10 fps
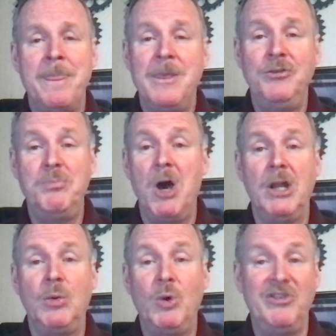This
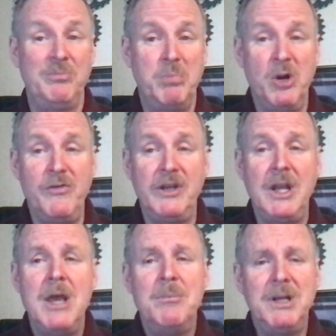model wasn't perfect,
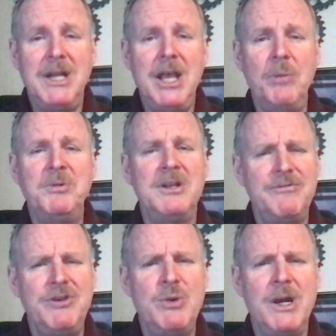but it helped in a
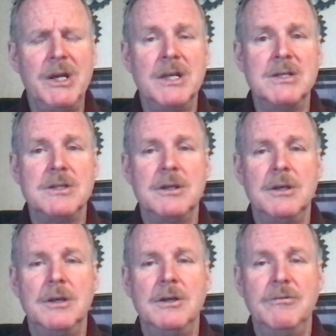few areas.
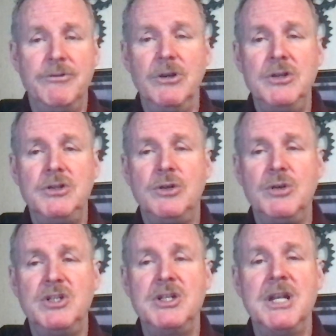First,
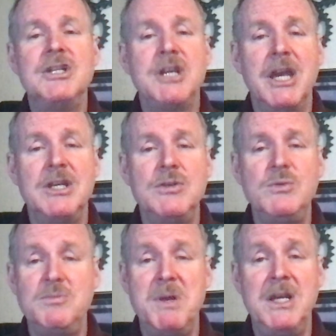Christian education
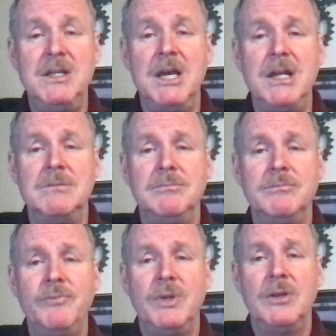was being done.
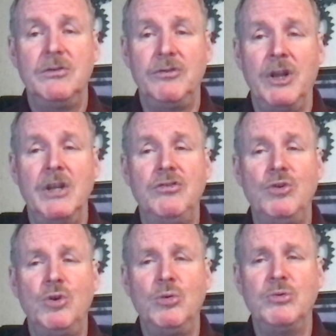Sunday
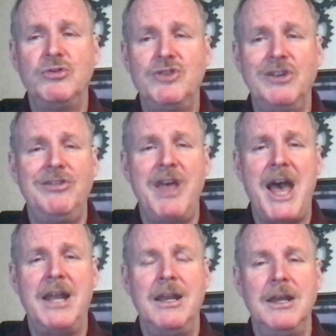school was just
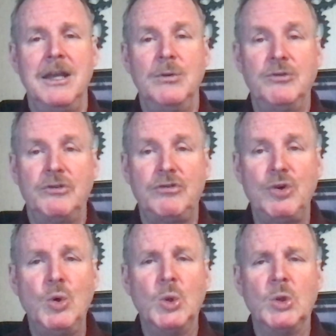that. It was a
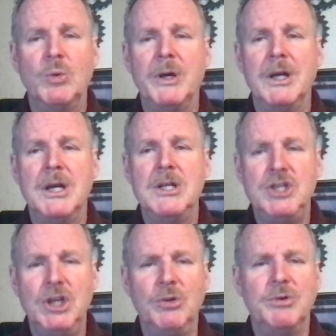school where
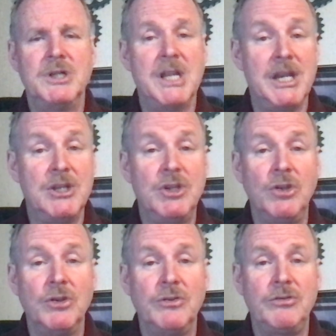children and
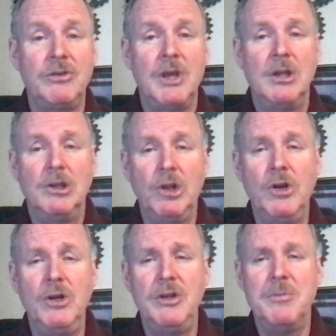adults
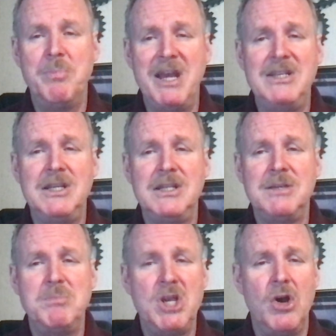learned the
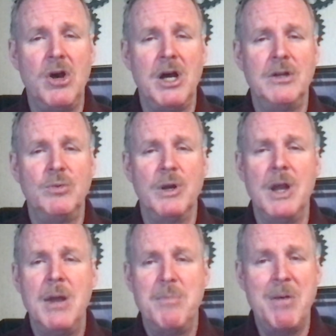basics and beyond, where
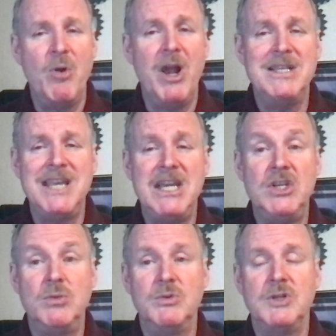
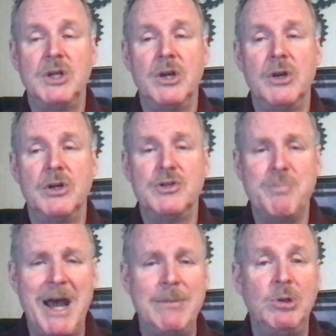memorization was encouraged,
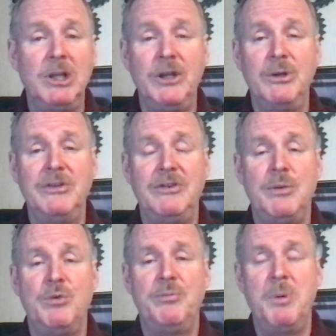Bible
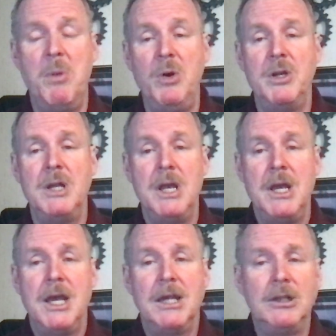literacy was promoted,
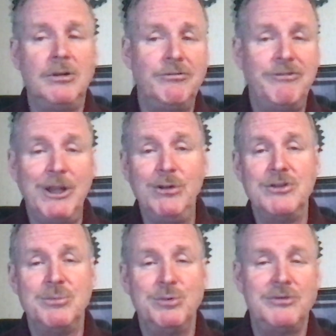and little
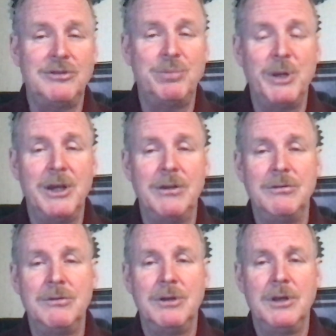fellowship was
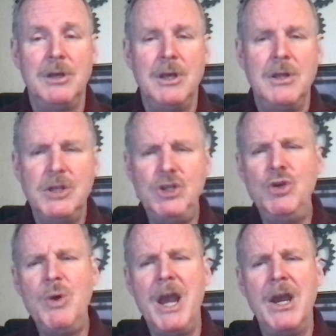experienced. The
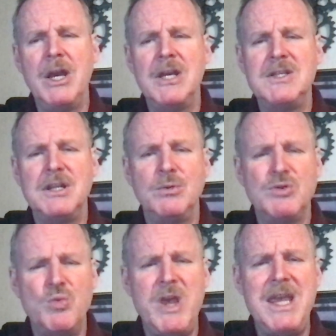two areas that it
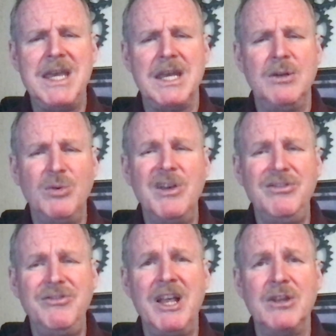was weak in was
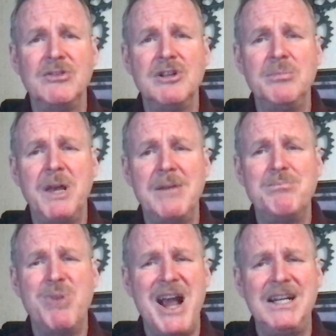fellowship
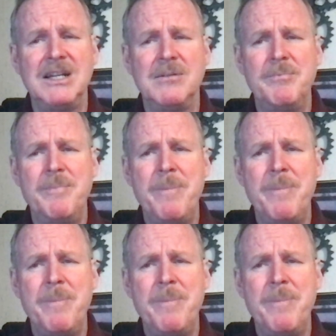and practicum.